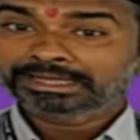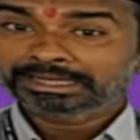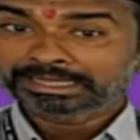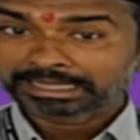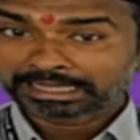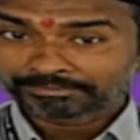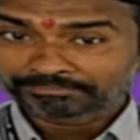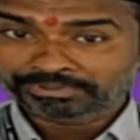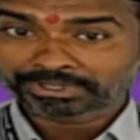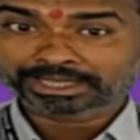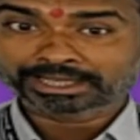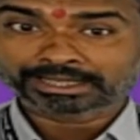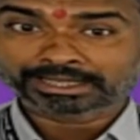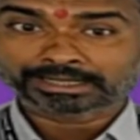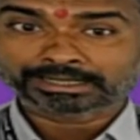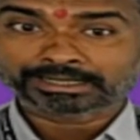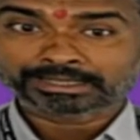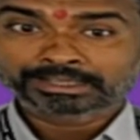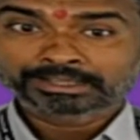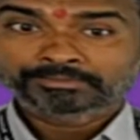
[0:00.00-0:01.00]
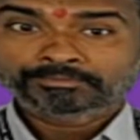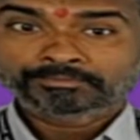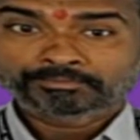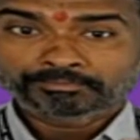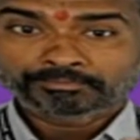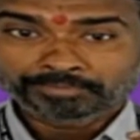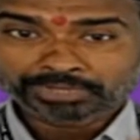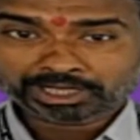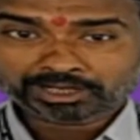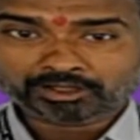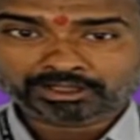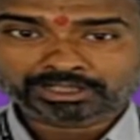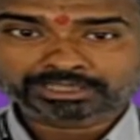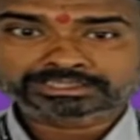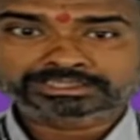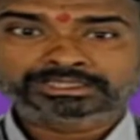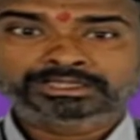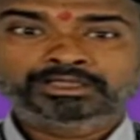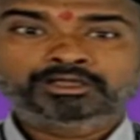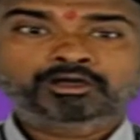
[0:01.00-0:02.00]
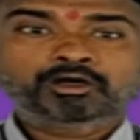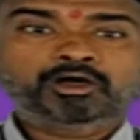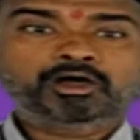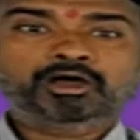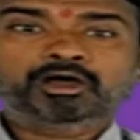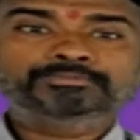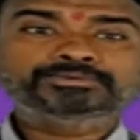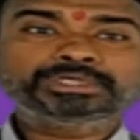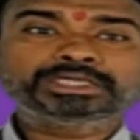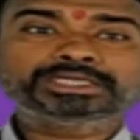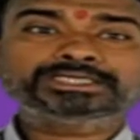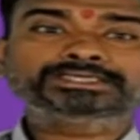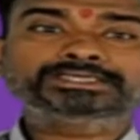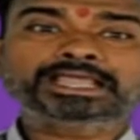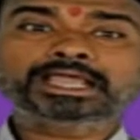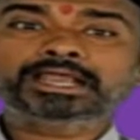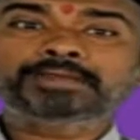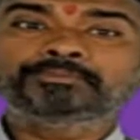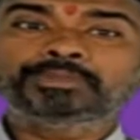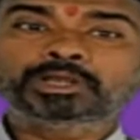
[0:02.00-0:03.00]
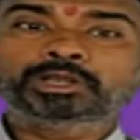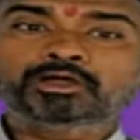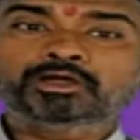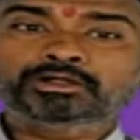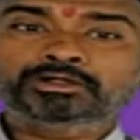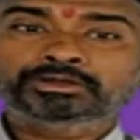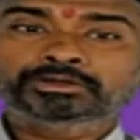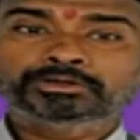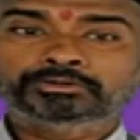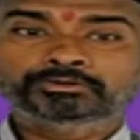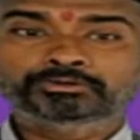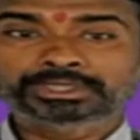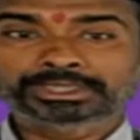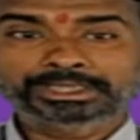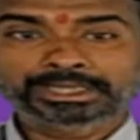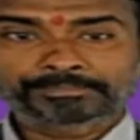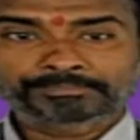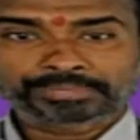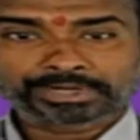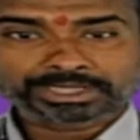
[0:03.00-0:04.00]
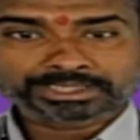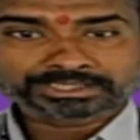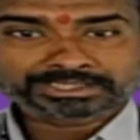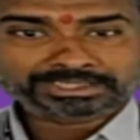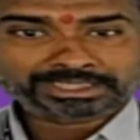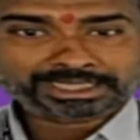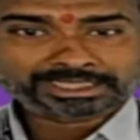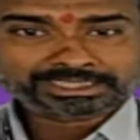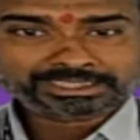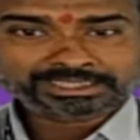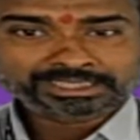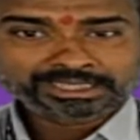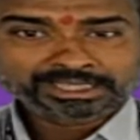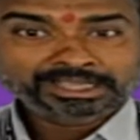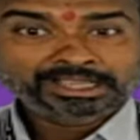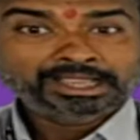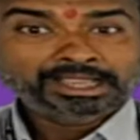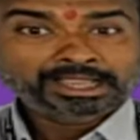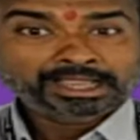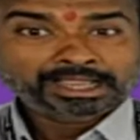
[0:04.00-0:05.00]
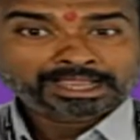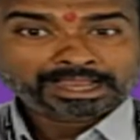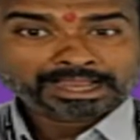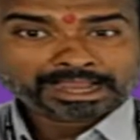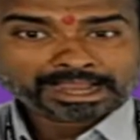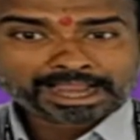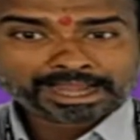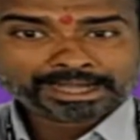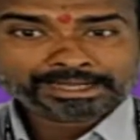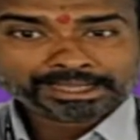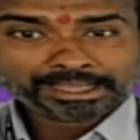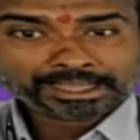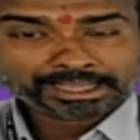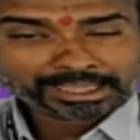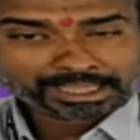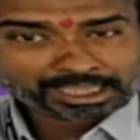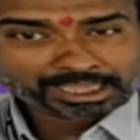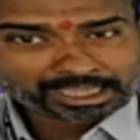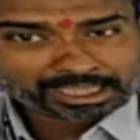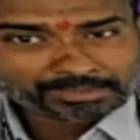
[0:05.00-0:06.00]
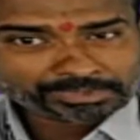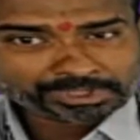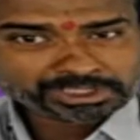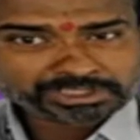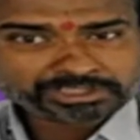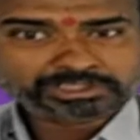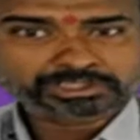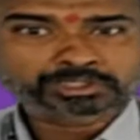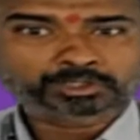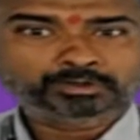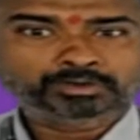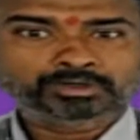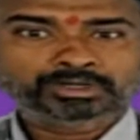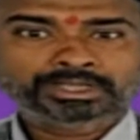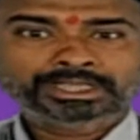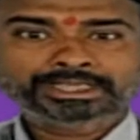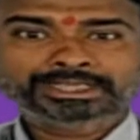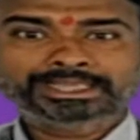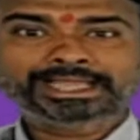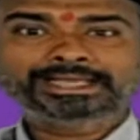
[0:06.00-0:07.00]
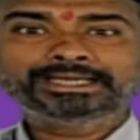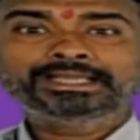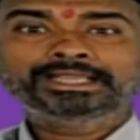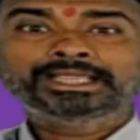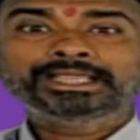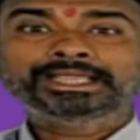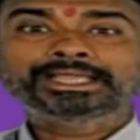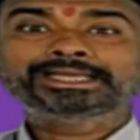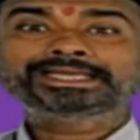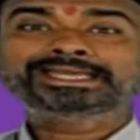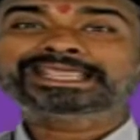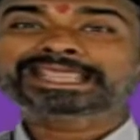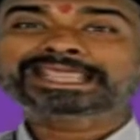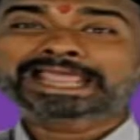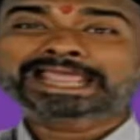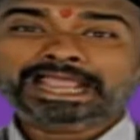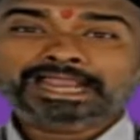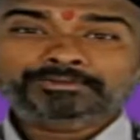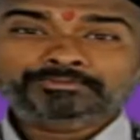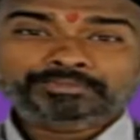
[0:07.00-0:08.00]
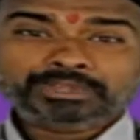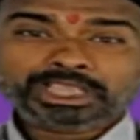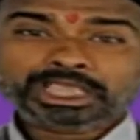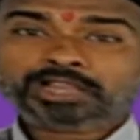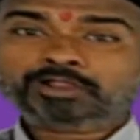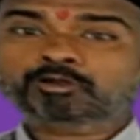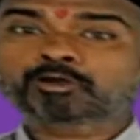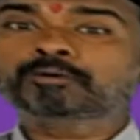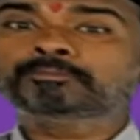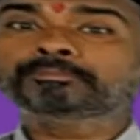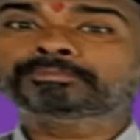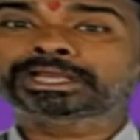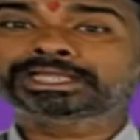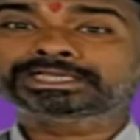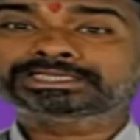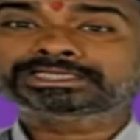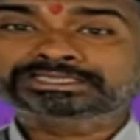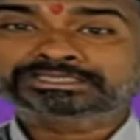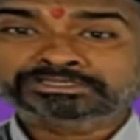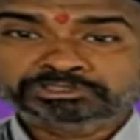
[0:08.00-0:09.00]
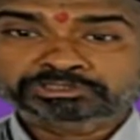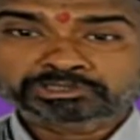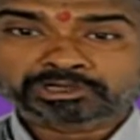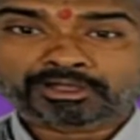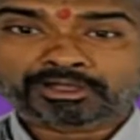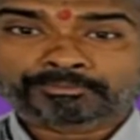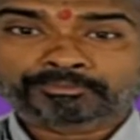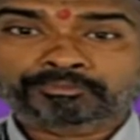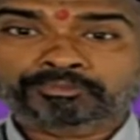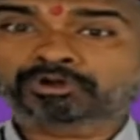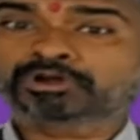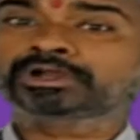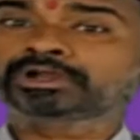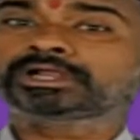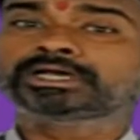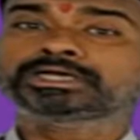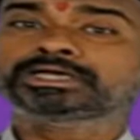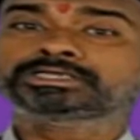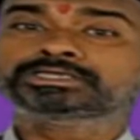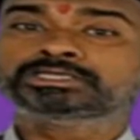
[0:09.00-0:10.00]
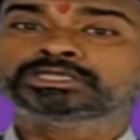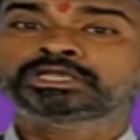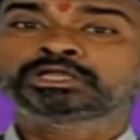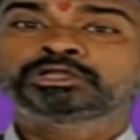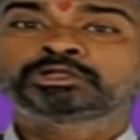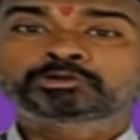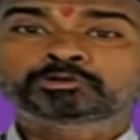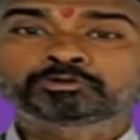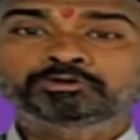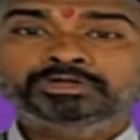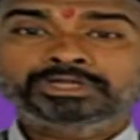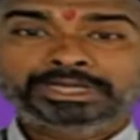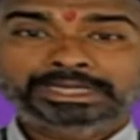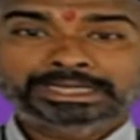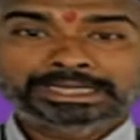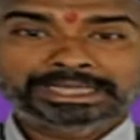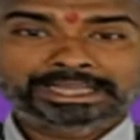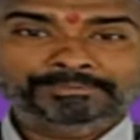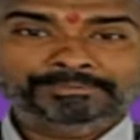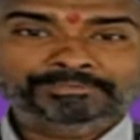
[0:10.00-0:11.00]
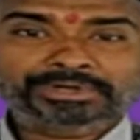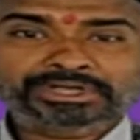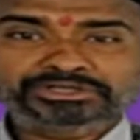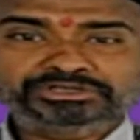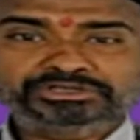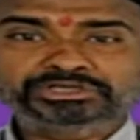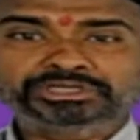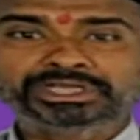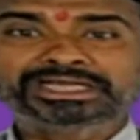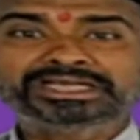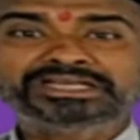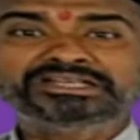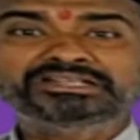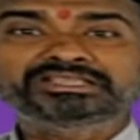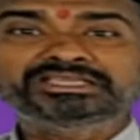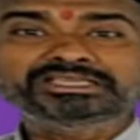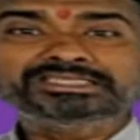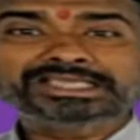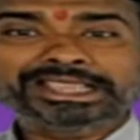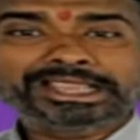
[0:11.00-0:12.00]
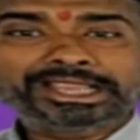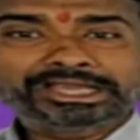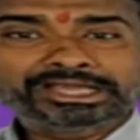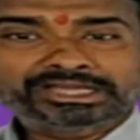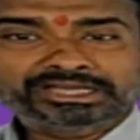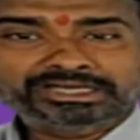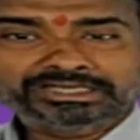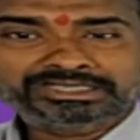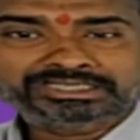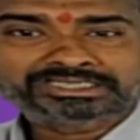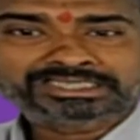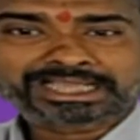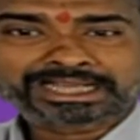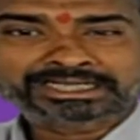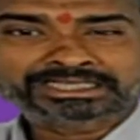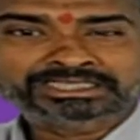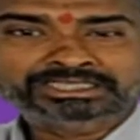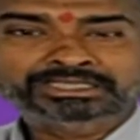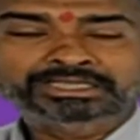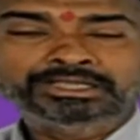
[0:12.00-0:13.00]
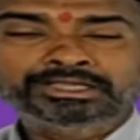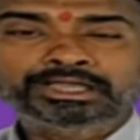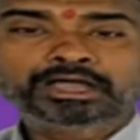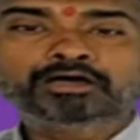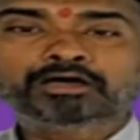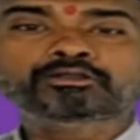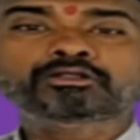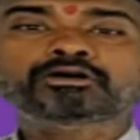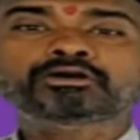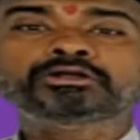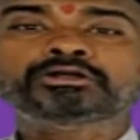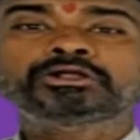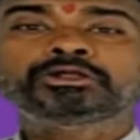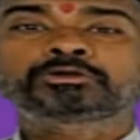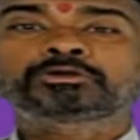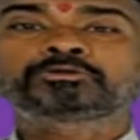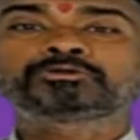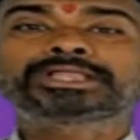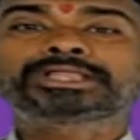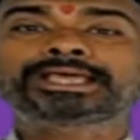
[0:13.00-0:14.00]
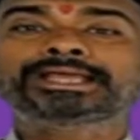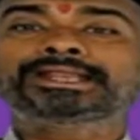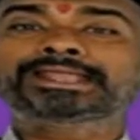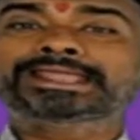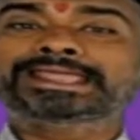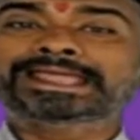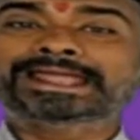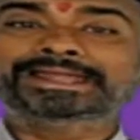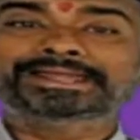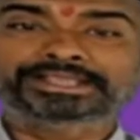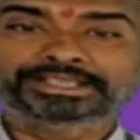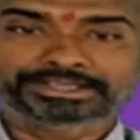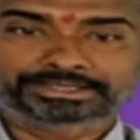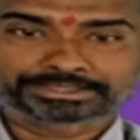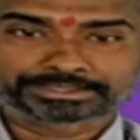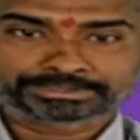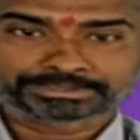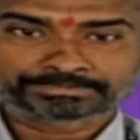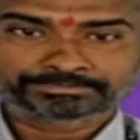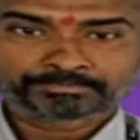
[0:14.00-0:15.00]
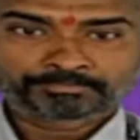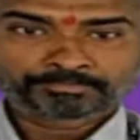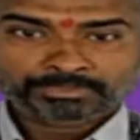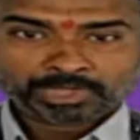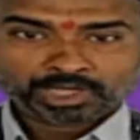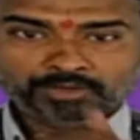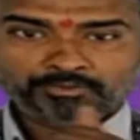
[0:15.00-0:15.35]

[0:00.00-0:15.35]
difficult because objects can belong to the different sets, and if it is so, then it can be a complex job for us to differentiate these entity sets along to their categories.